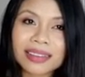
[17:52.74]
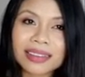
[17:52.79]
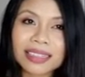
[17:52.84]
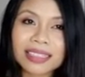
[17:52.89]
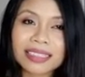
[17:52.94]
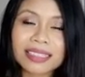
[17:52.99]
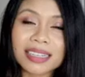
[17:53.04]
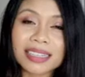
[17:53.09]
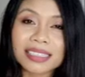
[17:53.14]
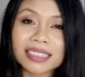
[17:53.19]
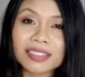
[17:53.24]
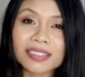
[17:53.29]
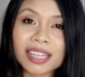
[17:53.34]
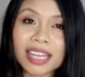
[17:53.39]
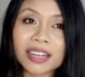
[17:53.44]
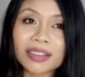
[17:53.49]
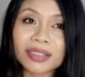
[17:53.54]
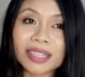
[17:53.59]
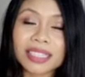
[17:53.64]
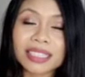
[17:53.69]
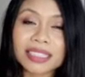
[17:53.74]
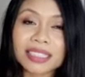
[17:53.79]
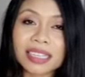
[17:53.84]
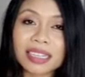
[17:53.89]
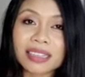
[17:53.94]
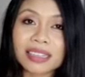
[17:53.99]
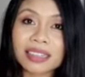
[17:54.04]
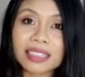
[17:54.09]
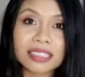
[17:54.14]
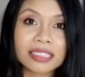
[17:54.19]
these days, because I know they
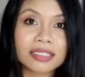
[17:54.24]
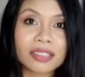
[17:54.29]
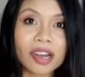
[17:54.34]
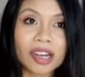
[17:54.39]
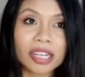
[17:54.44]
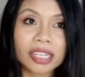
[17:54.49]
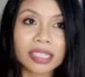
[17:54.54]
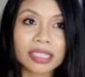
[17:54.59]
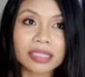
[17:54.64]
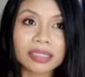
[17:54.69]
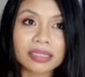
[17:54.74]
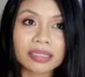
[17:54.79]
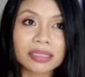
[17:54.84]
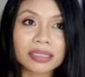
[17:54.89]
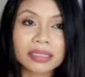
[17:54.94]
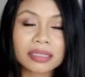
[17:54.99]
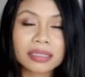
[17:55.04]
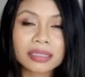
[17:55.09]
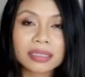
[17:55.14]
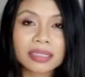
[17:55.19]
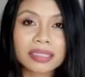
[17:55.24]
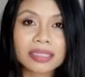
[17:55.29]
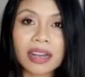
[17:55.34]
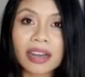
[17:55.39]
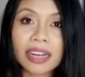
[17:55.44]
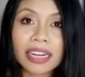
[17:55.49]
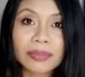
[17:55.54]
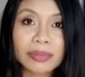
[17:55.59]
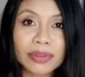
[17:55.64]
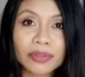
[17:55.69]
said that it's not
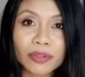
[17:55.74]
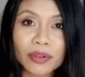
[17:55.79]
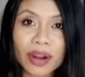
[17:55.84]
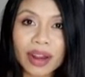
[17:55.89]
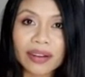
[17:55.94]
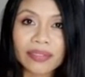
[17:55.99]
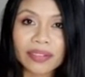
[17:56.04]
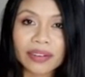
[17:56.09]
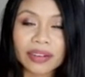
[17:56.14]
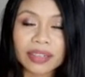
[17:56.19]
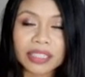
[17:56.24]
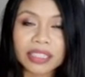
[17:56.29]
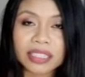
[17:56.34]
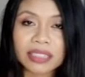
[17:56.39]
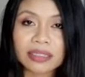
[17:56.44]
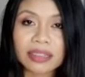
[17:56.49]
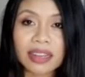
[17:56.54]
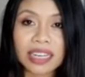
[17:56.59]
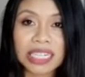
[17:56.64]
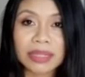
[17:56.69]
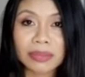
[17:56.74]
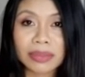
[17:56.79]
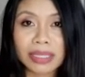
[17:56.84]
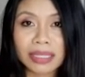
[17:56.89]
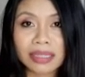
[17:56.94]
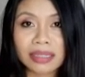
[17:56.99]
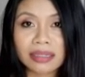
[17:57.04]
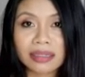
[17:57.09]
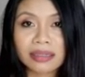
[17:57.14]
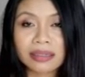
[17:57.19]
gonna be forever. She's not gonna
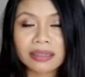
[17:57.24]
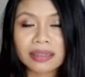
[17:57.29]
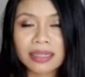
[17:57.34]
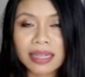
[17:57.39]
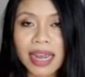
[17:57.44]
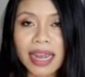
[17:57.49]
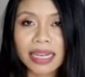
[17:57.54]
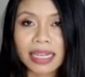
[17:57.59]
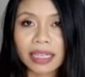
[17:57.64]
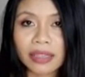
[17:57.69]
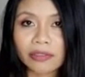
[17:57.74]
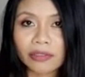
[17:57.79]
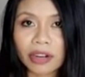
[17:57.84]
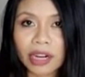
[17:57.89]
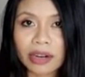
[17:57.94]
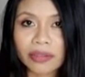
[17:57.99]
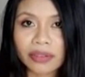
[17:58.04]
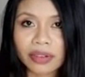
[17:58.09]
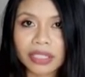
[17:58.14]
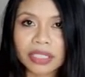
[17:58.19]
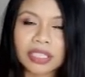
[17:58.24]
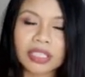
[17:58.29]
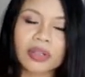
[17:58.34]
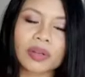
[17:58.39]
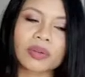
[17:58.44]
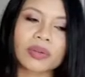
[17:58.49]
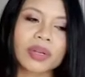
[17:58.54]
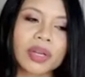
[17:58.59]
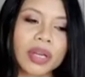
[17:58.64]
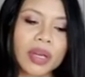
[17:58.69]
be tiny forever.
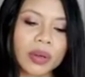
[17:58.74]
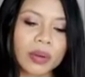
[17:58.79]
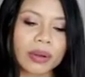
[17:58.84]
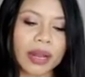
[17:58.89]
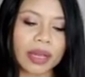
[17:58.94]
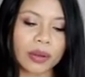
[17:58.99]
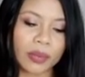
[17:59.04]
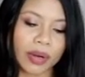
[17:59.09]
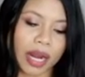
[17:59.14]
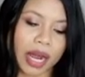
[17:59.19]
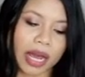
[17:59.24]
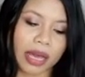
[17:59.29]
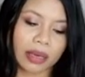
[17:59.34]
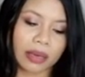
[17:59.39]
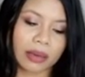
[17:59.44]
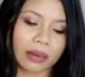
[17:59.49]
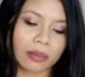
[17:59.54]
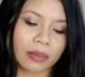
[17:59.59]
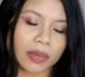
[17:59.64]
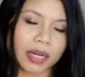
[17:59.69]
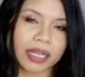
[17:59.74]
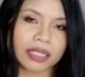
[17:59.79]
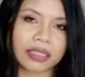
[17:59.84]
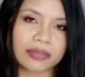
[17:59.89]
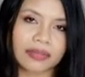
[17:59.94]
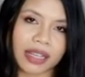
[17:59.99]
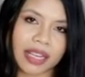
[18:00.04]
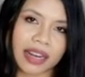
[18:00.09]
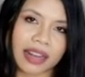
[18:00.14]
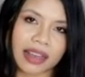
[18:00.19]
So like when I am
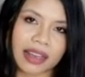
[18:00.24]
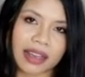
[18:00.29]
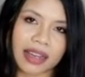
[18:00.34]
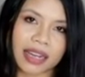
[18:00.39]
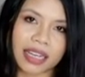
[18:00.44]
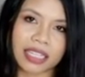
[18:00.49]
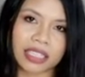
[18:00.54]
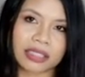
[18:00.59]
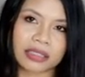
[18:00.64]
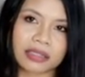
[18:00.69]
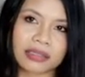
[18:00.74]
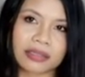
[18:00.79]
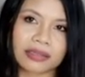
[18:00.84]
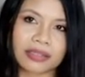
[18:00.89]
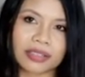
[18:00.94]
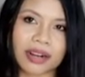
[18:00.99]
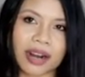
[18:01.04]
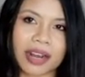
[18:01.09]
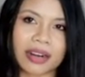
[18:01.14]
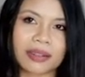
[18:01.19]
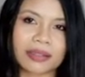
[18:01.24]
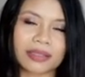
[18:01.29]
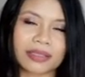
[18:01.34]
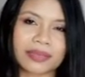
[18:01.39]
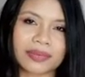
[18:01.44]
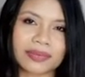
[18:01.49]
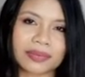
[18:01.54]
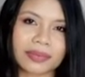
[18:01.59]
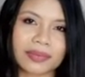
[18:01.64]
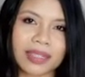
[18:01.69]
breastfeeding, I try to,
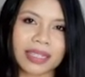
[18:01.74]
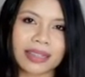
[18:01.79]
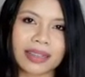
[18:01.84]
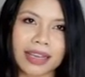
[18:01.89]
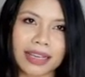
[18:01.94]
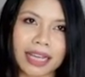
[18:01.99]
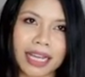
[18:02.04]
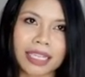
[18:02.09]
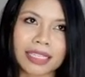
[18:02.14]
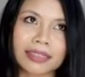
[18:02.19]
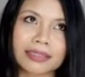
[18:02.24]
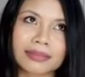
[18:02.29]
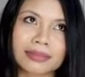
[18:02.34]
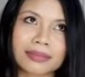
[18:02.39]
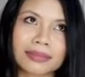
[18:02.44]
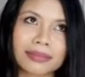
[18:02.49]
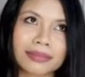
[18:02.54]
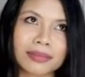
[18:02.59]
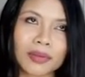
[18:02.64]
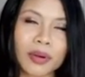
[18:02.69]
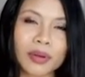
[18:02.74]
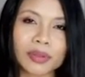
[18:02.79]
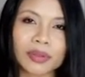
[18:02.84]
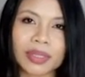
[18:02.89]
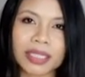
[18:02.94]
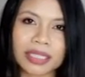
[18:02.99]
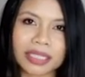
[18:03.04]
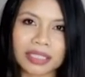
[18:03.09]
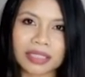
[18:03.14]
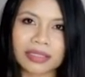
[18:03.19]
like, I
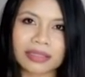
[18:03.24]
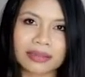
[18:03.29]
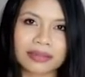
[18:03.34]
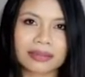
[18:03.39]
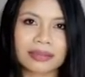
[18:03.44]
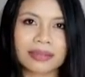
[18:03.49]
always